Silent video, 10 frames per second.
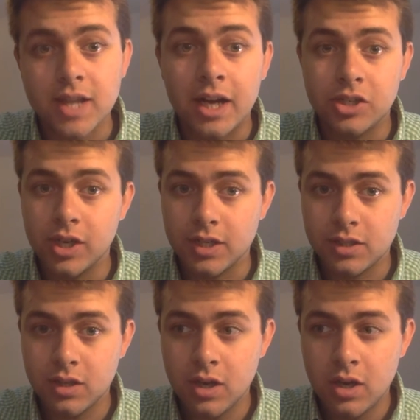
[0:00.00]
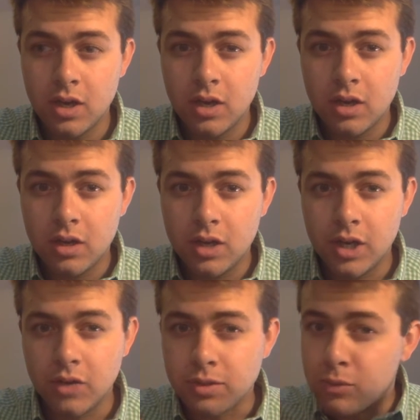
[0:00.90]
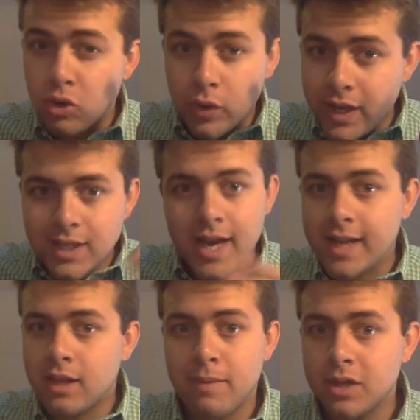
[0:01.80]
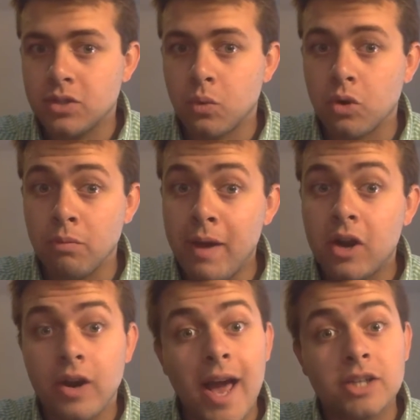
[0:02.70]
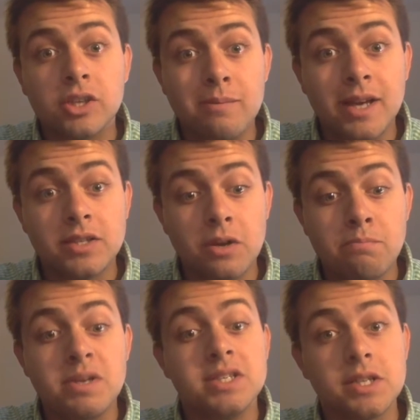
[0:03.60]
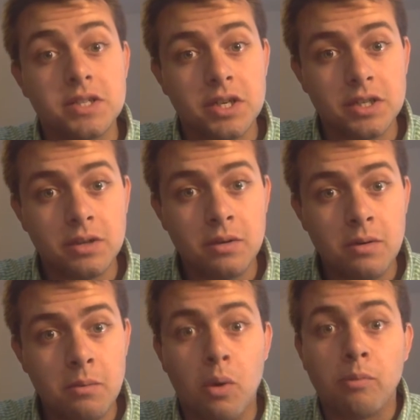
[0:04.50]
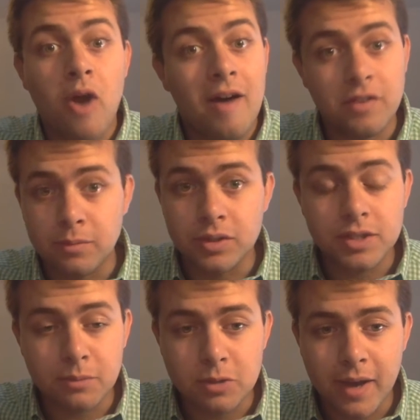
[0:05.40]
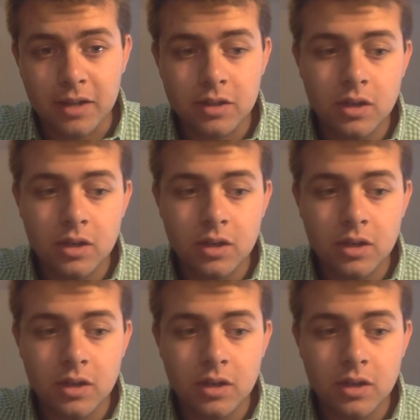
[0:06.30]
not just, some green tech that makes the world better. It actually makes their businesses more profitable in some respect.